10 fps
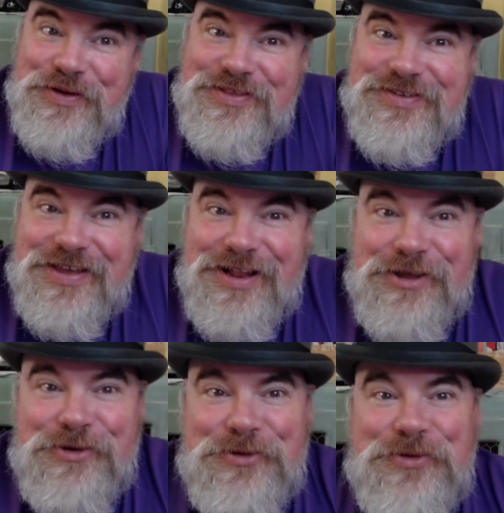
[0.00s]
friends,
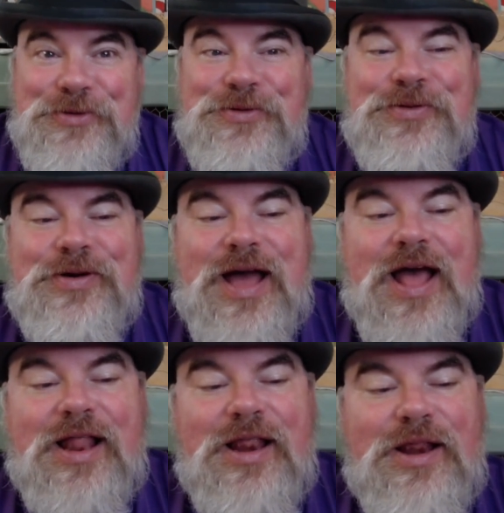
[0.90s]
hello.
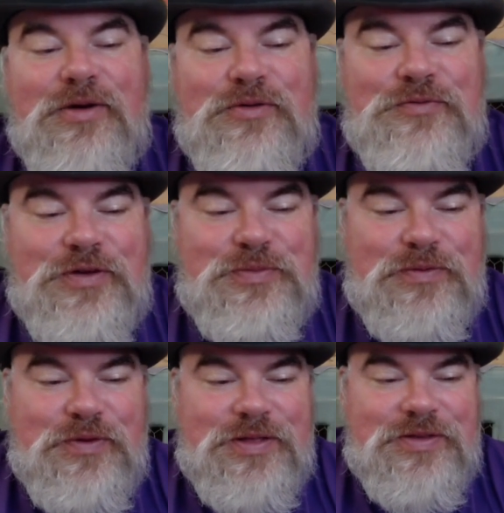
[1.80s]
Hello,
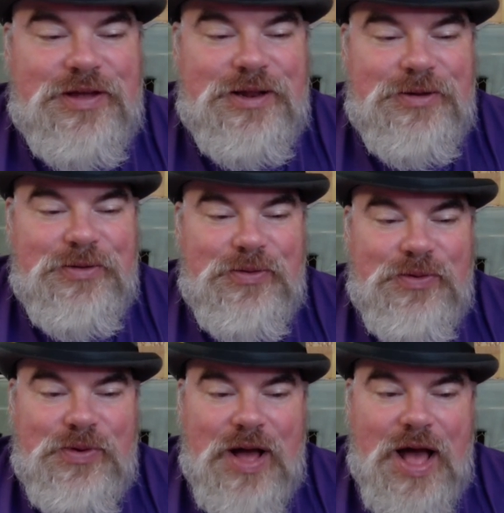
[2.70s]
Facebook friends,
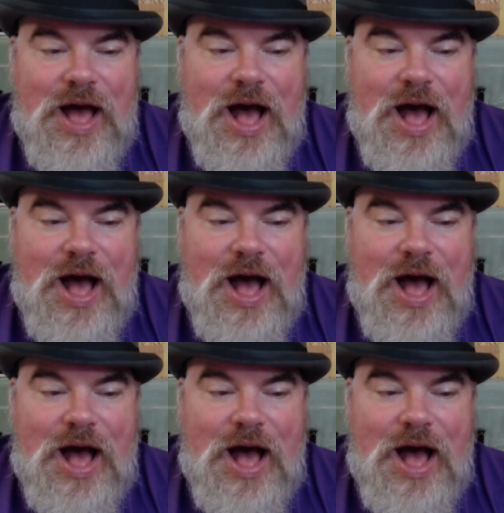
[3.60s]
hello.